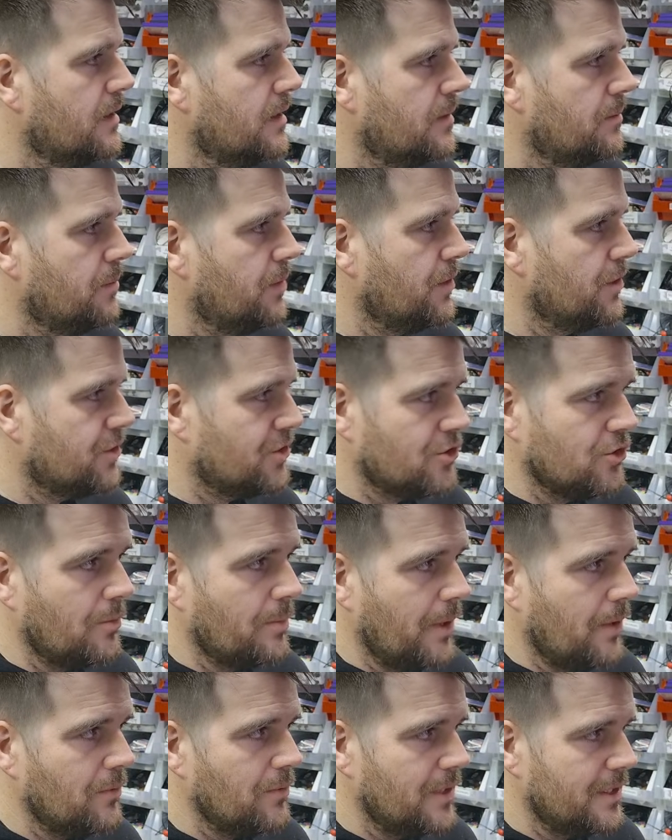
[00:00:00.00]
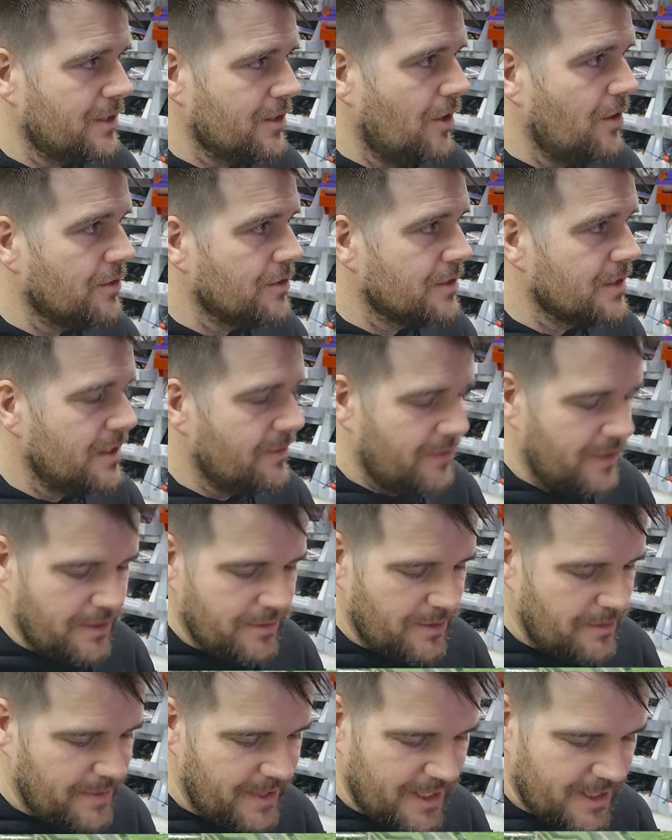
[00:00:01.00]
but the sub-onlys aren't, if you know what
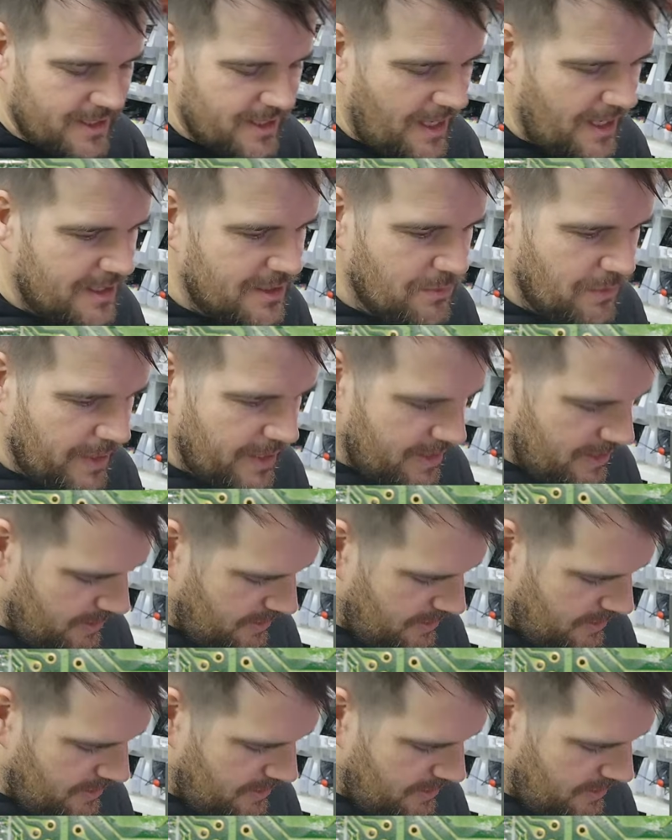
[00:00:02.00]
I mean. It's like, it's weird.